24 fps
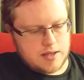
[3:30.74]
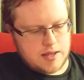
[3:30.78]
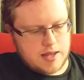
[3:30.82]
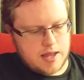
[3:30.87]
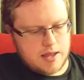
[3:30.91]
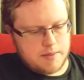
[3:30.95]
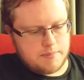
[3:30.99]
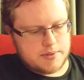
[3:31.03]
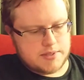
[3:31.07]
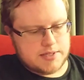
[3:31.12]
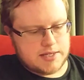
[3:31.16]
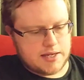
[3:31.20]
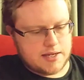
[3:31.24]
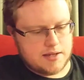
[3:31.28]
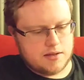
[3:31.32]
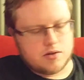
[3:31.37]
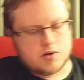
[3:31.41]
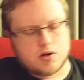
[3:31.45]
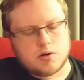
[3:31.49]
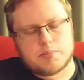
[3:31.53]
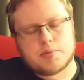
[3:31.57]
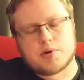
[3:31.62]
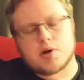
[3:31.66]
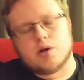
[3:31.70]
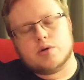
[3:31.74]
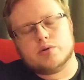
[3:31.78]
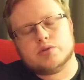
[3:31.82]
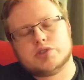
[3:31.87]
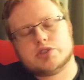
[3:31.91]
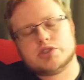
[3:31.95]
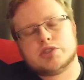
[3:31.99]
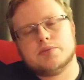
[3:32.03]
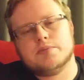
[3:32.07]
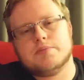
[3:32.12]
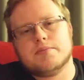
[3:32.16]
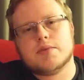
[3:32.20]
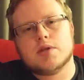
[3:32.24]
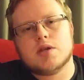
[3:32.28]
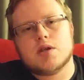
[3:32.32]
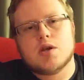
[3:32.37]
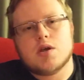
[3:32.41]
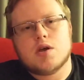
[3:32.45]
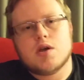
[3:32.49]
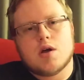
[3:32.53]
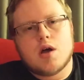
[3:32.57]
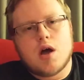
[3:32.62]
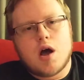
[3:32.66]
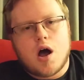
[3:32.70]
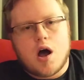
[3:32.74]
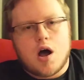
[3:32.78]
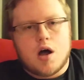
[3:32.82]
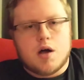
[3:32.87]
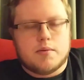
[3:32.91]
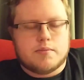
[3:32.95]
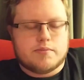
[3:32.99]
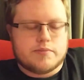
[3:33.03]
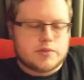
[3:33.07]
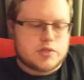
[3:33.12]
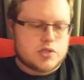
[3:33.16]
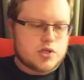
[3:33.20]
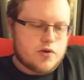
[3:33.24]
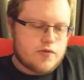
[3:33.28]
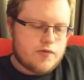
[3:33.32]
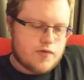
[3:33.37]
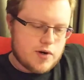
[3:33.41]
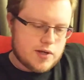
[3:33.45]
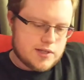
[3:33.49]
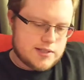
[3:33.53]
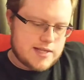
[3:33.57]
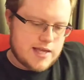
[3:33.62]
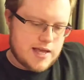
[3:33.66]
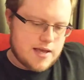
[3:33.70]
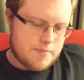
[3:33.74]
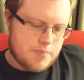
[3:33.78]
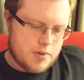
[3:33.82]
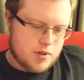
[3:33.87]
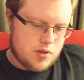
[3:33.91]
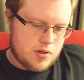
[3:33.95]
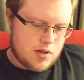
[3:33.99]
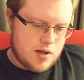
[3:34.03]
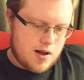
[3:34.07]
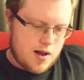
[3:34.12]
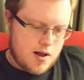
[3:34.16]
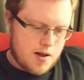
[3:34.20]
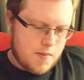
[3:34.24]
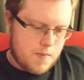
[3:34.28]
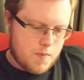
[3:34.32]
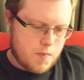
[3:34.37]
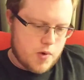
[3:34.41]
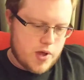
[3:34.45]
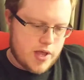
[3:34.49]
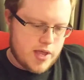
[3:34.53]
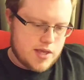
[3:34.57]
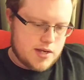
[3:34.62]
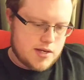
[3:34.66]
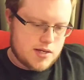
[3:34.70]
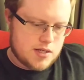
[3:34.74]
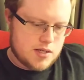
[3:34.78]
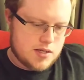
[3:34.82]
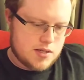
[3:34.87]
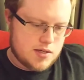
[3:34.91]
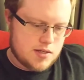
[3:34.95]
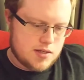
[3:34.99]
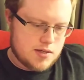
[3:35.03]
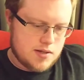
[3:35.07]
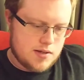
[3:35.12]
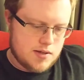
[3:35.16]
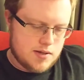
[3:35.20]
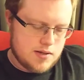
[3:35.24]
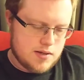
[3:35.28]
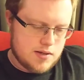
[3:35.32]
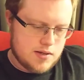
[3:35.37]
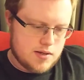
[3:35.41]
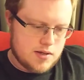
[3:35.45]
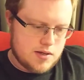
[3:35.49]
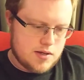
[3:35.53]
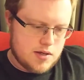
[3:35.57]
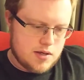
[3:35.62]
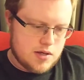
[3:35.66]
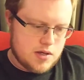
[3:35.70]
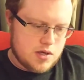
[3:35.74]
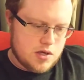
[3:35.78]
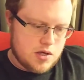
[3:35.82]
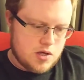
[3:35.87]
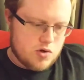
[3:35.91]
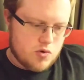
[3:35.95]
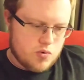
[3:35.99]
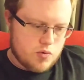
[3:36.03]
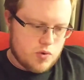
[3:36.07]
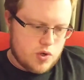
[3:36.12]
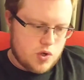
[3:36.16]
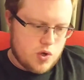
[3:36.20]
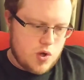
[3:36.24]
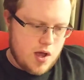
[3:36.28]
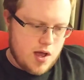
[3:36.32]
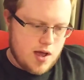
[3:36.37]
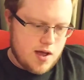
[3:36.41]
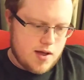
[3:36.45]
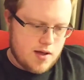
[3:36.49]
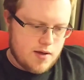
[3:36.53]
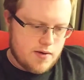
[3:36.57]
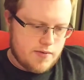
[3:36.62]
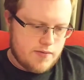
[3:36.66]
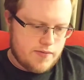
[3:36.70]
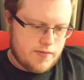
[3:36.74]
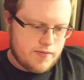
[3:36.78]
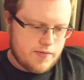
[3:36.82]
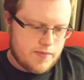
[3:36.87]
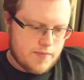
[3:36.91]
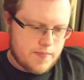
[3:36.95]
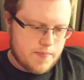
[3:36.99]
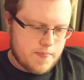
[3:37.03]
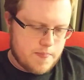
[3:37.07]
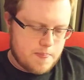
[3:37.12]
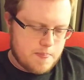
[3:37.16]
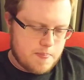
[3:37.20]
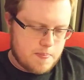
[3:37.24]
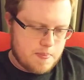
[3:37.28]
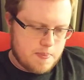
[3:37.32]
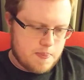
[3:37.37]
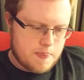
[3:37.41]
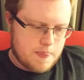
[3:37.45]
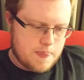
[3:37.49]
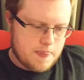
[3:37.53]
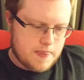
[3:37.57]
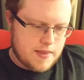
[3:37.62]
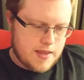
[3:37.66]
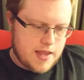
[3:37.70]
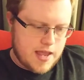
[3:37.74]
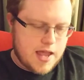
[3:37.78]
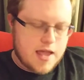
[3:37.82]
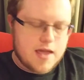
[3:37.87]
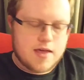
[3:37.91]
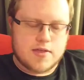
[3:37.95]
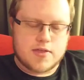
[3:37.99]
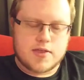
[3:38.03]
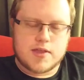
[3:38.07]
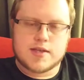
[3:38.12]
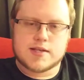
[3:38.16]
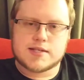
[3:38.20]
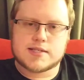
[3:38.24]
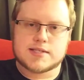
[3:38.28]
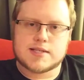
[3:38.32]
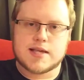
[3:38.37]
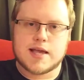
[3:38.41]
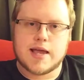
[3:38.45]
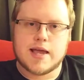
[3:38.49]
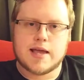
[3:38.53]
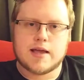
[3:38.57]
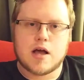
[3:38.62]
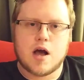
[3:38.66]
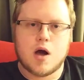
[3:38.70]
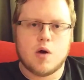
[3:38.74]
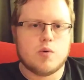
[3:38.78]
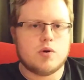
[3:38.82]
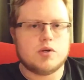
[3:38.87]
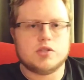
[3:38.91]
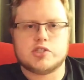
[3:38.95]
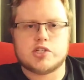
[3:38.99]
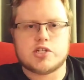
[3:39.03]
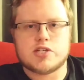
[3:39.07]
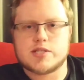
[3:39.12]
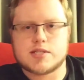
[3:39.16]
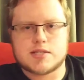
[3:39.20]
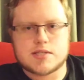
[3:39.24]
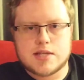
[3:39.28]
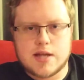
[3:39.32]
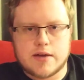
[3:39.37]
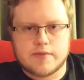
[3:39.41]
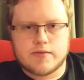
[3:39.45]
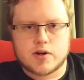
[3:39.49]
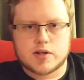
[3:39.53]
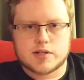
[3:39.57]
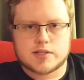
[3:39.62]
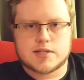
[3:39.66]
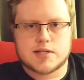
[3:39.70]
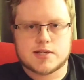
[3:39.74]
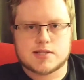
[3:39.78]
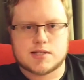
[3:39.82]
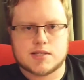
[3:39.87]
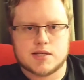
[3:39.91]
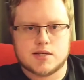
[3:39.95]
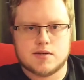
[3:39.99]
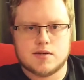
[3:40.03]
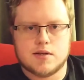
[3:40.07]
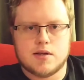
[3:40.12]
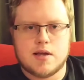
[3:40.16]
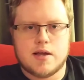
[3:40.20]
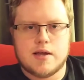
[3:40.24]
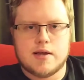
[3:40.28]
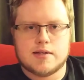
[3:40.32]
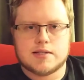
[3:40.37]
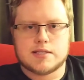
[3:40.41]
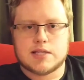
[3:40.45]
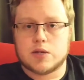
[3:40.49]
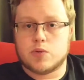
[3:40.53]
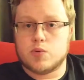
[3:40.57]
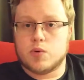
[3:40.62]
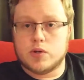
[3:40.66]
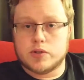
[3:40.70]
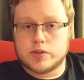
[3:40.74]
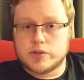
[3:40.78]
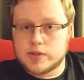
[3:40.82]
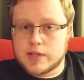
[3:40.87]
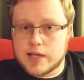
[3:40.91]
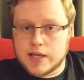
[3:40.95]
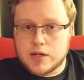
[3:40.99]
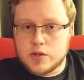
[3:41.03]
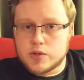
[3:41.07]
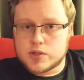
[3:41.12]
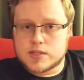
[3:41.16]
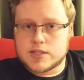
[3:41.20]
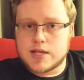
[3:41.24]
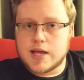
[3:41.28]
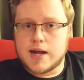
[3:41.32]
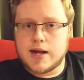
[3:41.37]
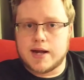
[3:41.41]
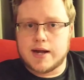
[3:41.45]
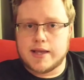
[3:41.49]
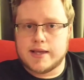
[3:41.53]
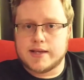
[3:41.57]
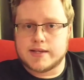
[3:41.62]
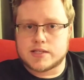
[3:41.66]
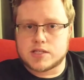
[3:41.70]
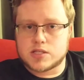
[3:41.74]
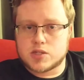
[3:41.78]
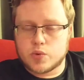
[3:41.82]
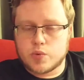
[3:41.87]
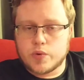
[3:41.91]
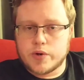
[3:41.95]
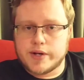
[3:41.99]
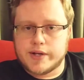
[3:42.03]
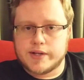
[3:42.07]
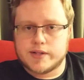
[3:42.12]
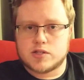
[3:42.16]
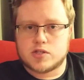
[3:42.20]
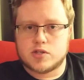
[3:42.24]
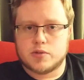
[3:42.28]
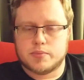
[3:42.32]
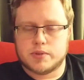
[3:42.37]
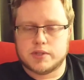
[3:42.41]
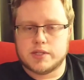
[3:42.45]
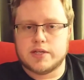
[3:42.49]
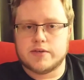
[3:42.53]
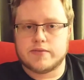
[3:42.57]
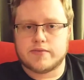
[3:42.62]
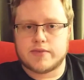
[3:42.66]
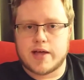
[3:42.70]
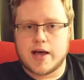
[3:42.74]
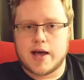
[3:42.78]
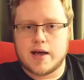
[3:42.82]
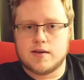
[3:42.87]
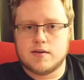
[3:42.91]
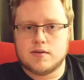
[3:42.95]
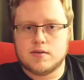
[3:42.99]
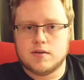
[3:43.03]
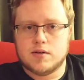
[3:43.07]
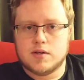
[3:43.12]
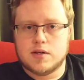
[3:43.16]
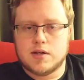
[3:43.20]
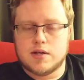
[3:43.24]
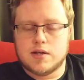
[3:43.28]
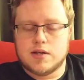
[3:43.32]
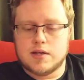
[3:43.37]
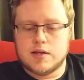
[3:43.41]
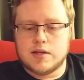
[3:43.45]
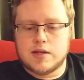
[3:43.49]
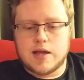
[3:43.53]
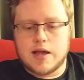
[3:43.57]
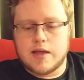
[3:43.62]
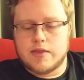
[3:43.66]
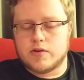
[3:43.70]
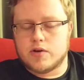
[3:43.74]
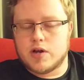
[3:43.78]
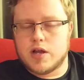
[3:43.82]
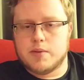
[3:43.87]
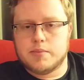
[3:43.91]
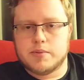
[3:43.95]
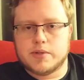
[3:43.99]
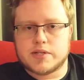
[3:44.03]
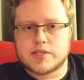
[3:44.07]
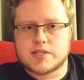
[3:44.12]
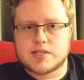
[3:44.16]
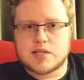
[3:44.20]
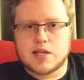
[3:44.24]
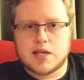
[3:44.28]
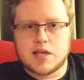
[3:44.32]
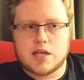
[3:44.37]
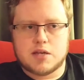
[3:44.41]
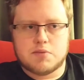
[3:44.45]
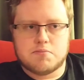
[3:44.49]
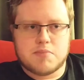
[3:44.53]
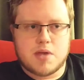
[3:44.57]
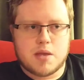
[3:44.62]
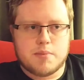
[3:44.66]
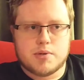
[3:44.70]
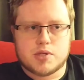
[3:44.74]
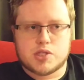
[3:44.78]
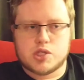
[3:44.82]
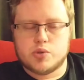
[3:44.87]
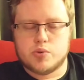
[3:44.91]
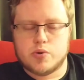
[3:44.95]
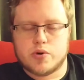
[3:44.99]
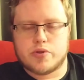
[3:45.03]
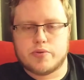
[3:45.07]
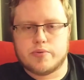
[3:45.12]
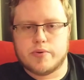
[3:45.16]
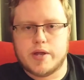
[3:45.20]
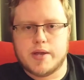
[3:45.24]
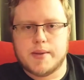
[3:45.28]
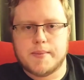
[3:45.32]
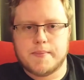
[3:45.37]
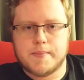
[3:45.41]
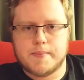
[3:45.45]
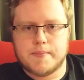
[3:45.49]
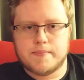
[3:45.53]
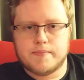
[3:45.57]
a particular approach? So, for example, when you have atheists saying, "Oh, well, Jesus never existed," it's like, well, can you cite any historians who believe that? And they're able to cite maybe 2 or 3.